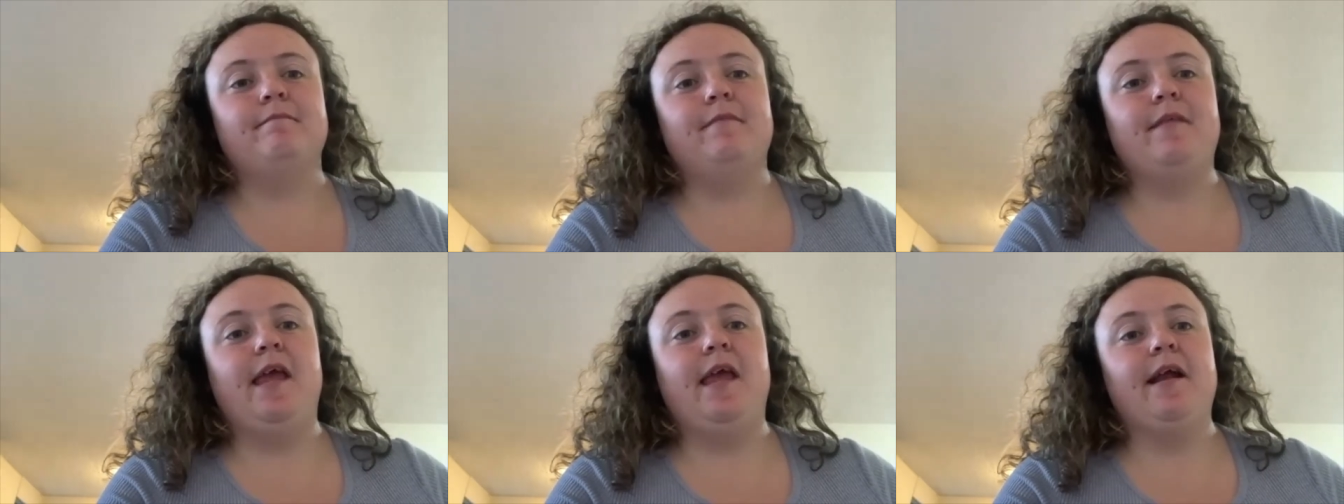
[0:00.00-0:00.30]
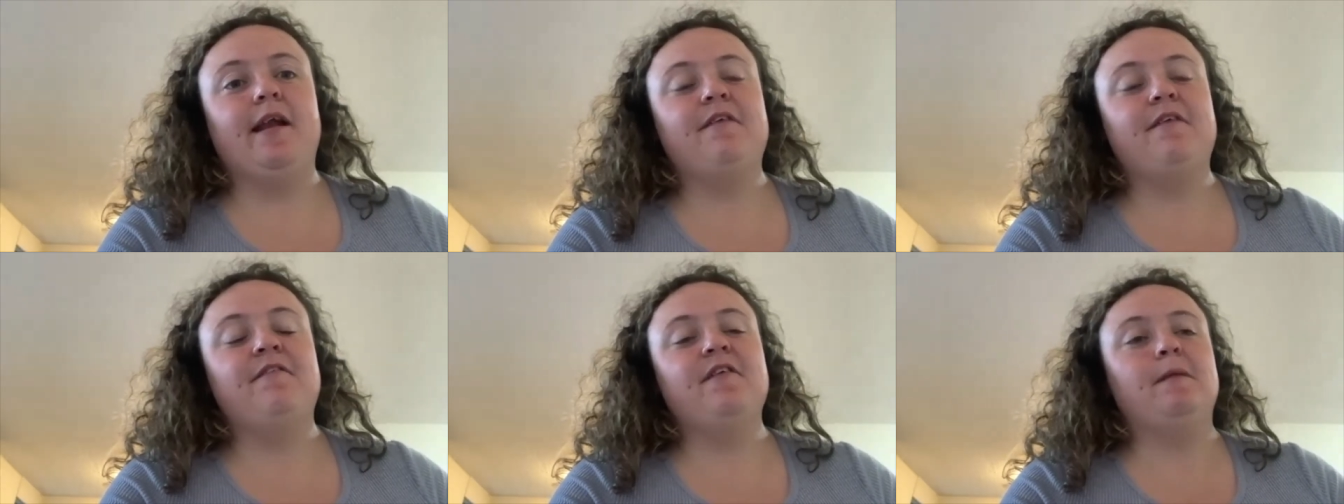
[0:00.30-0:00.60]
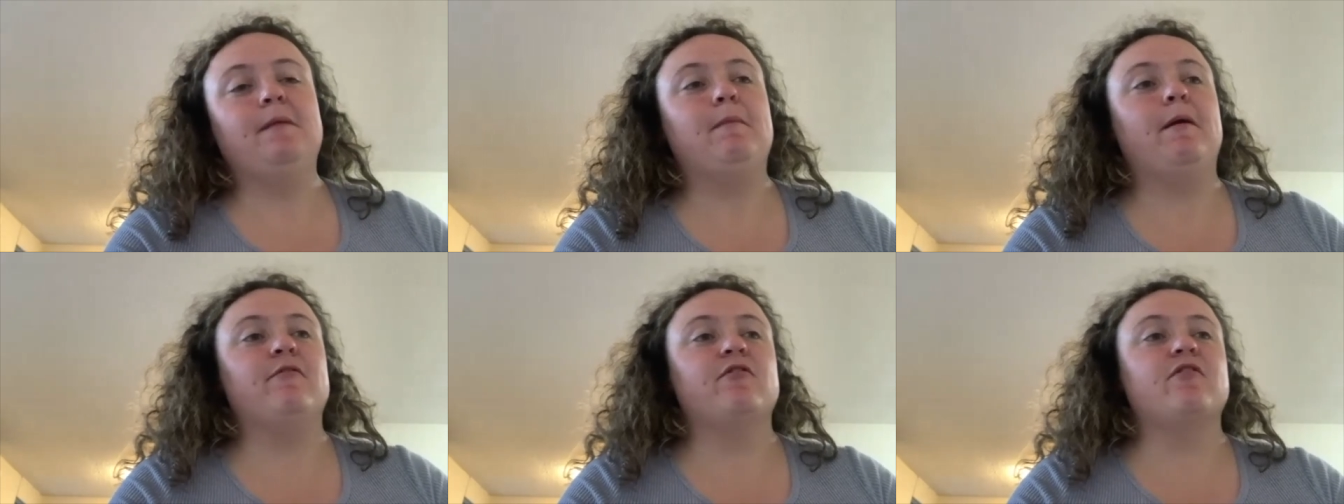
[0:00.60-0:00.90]
Yeah, and I feel
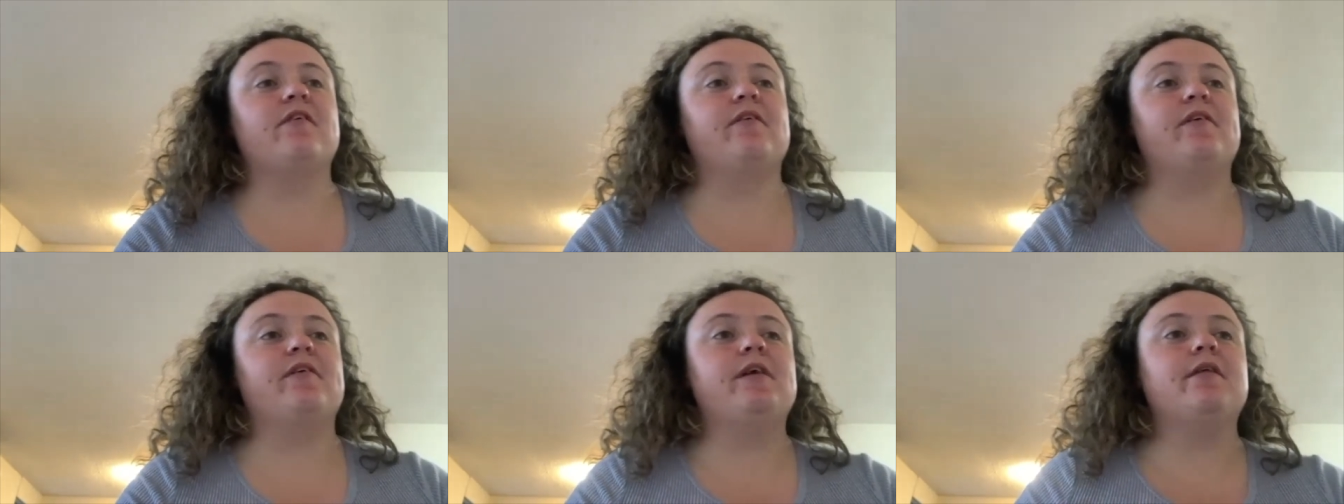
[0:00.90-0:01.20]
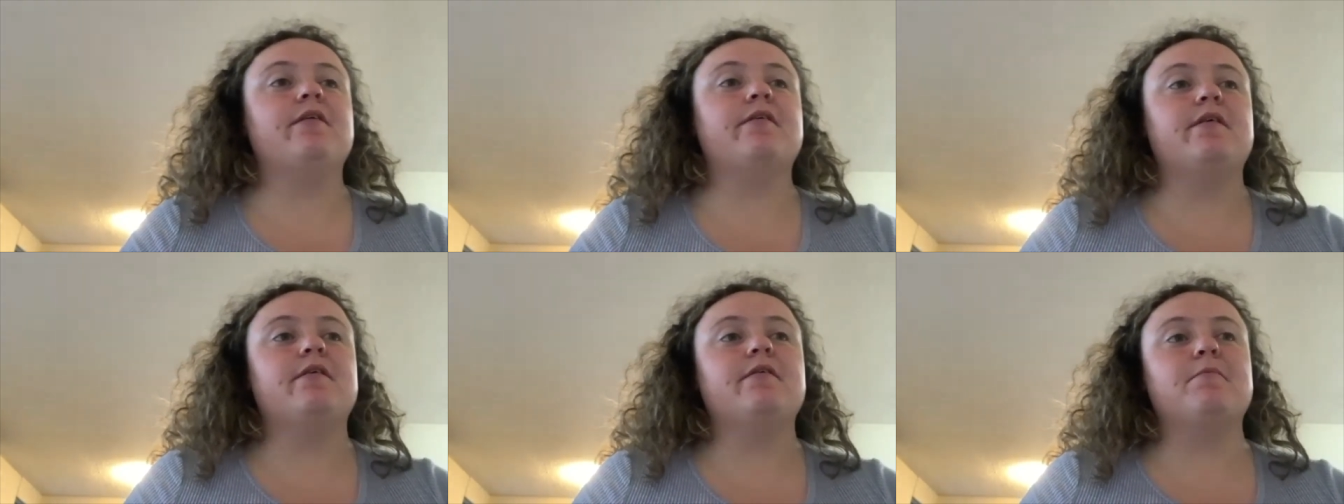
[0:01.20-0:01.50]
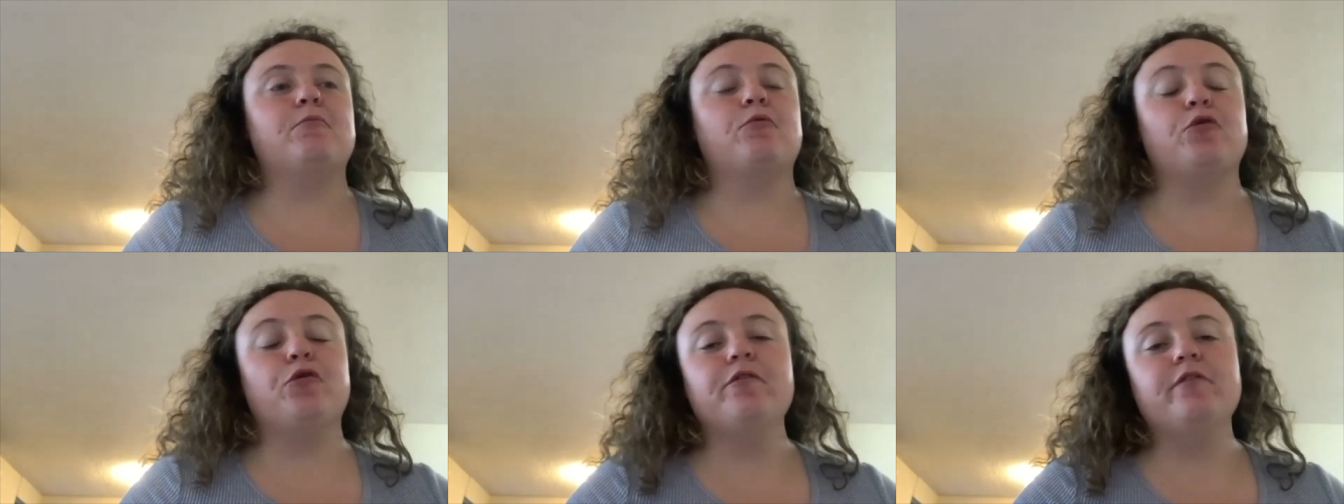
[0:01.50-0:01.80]
like my resiliency's
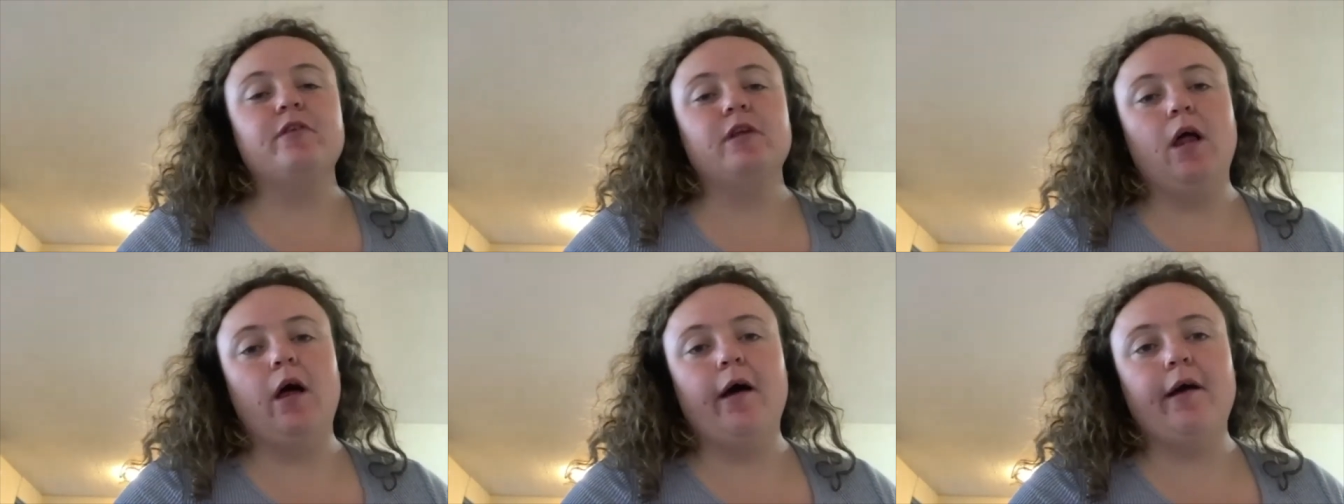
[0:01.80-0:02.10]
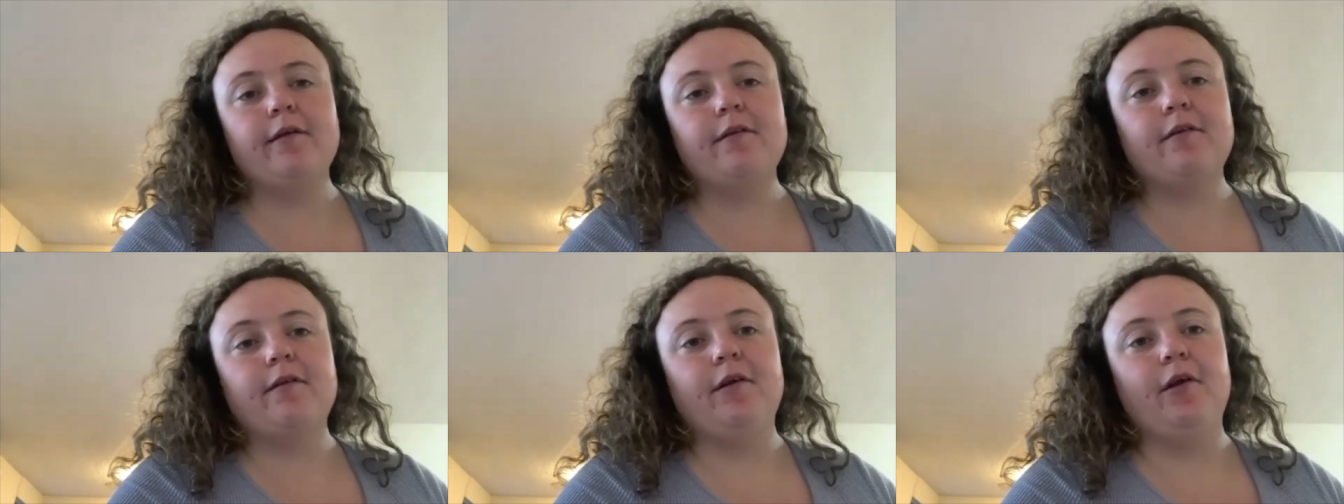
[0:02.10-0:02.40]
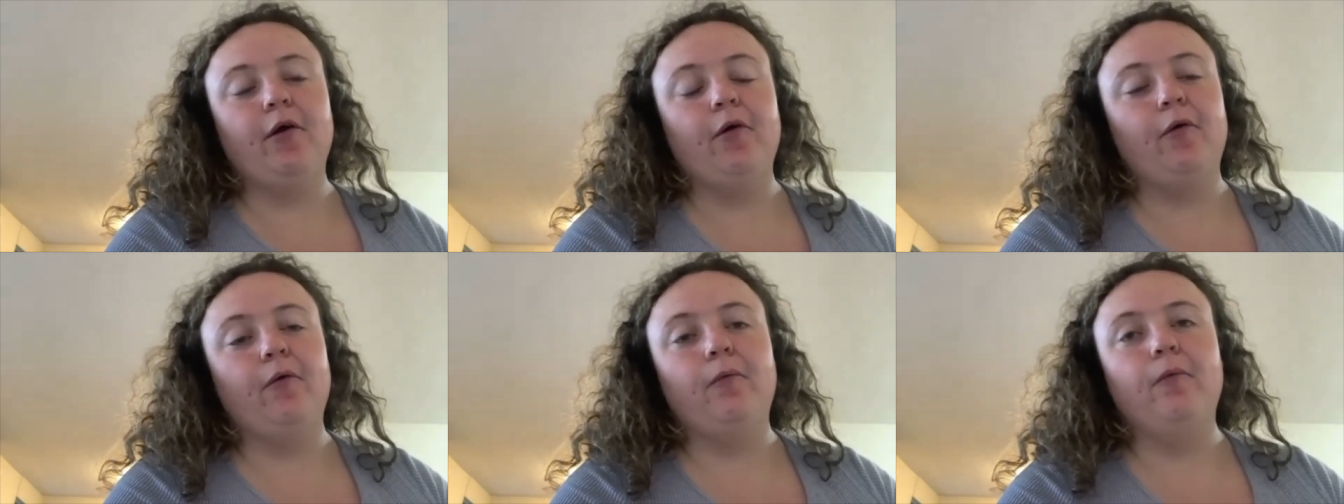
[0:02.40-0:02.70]
improved a lot, you
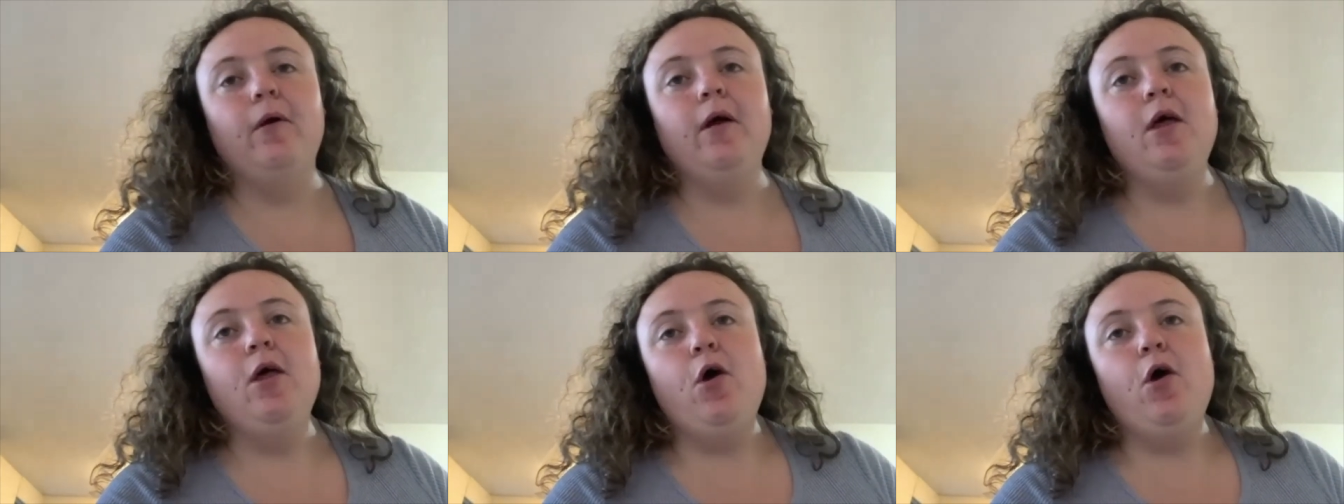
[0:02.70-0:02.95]
know,